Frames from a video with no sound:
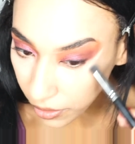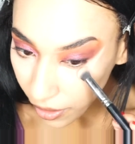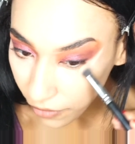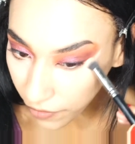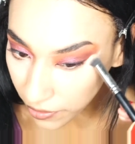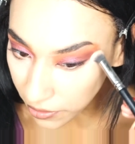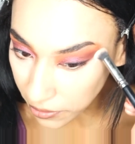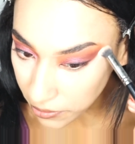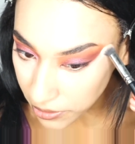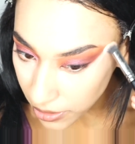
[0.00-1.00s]
I find that
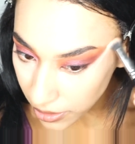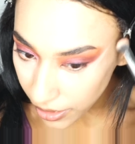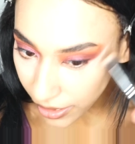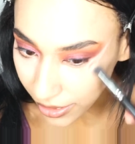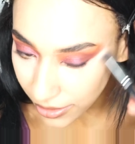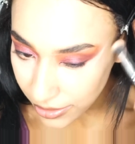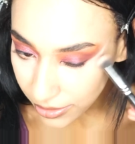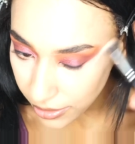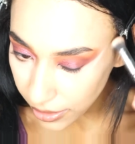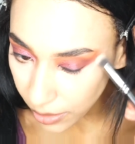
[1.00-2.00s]
using a
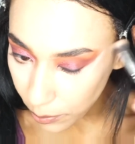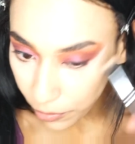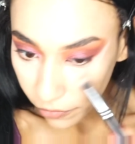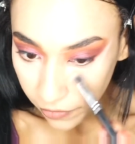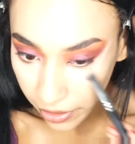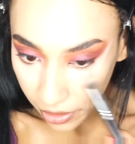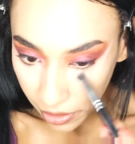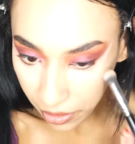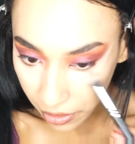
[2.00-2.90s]
concealer buffer